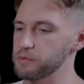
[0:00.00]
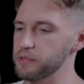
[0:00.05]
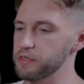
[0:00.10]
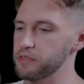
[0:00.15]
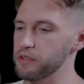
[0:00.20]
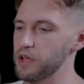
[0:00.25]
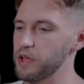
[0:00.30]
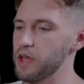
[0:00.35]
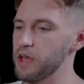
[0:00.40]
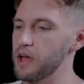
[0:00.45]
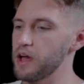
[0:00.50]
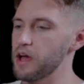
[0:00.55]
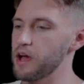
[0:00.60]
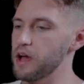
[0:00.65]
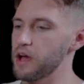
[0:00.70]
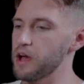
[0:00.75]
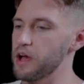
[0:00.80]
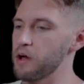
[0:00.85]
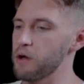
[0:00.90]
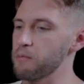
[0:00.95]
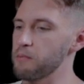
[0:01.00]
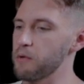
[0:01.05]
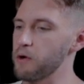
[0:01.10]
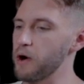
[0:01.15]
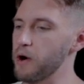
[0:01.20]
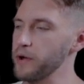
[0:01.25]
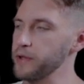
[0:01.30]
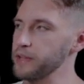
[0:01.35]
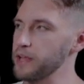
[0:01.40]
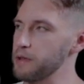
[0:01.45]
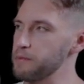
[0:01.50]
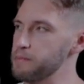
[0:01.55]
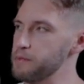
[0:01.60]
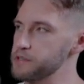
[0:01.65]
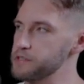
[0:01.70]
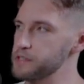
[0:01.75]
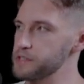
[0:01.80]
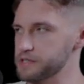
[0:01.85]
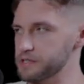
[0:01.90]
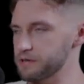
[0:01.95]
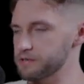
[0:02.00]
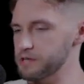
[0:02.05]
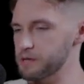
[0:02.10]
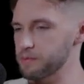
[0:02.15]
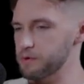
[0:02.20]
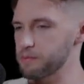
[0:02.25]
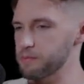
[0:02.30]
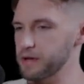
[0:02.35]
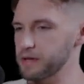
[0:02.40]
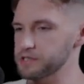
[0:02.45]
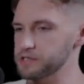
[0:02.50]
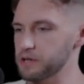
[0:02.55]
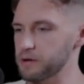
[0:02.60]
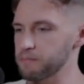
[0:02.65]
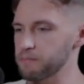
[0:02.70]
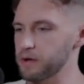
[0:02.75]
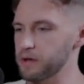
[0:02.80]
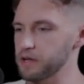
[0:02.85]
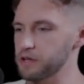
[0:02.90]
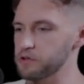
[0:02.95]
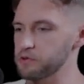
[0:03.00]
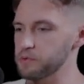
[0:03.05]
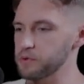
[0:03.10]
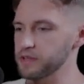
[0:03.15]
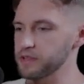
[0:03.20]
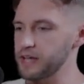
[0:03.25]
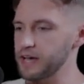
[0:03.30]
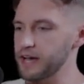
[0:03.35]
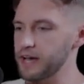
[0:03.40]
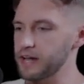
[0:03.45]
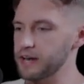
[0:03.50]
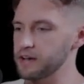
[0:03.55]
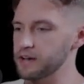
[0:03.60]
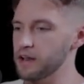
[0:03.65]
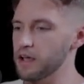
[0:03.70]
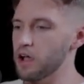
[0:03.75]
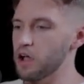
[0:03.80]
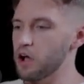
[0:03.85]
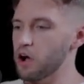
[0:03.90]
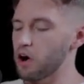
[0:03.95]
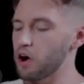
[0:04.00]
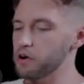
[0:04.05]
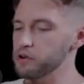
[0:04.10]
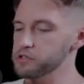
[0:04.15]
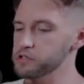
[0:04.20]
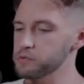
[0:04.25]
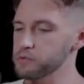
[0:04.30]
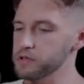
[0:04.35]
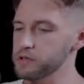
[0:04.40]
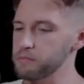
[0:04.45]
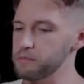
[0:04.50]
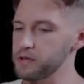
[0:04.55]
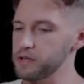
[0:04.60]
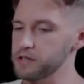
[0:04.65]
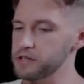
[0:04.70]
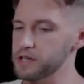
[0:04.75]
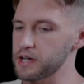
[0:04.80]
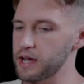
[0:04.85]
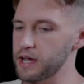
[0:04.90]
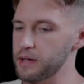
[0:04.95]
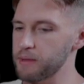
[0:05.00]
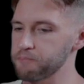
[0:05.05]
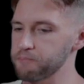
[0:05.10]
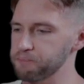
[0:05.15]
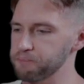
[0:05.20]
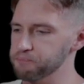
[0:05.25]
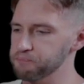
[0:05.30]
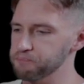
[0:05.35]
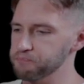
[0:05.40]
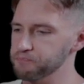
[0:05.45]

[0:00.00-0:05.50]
with online business. I was able to make some money doing that. And also in the meantime,